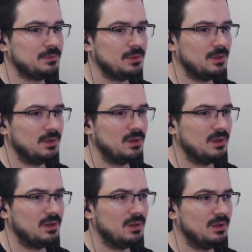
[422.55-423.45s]

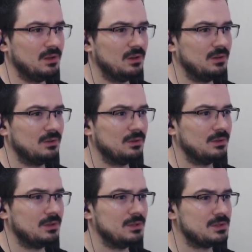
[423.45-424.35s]

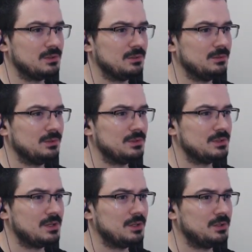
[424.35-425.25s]
Okay, so it's
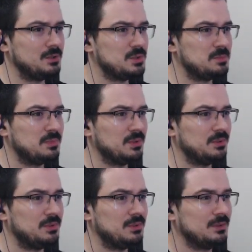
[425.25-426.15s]
hard to spot